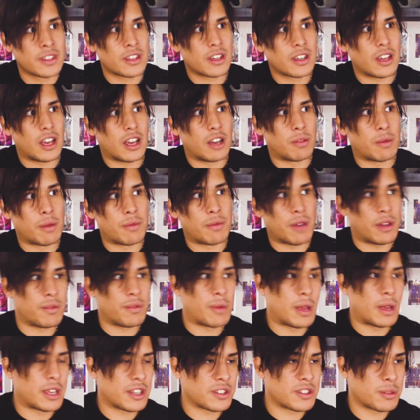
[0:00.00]

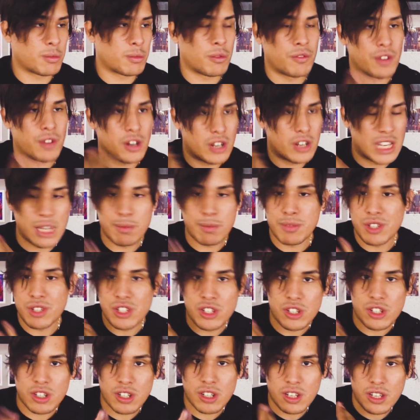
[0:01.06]
I guess I'm a very
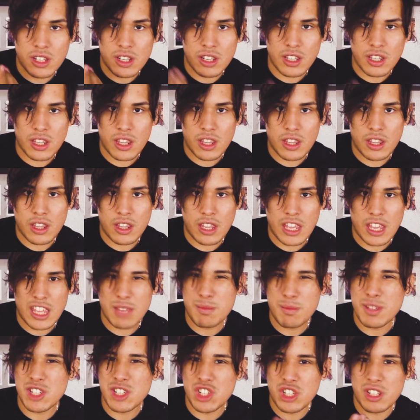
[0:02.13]

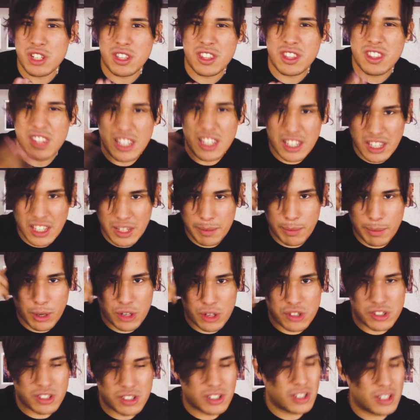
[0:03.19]
imagey thinking
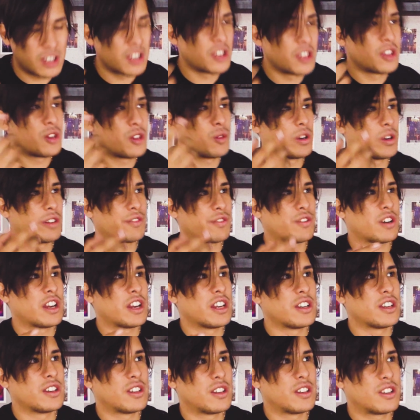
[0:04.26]
person. Whenever
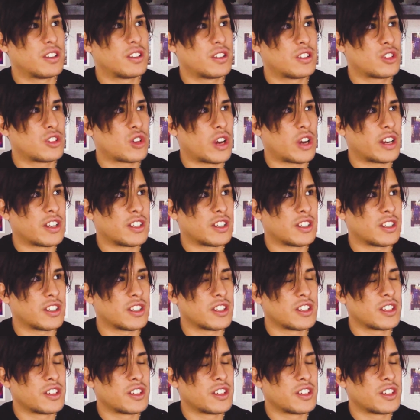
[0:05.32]
I try to,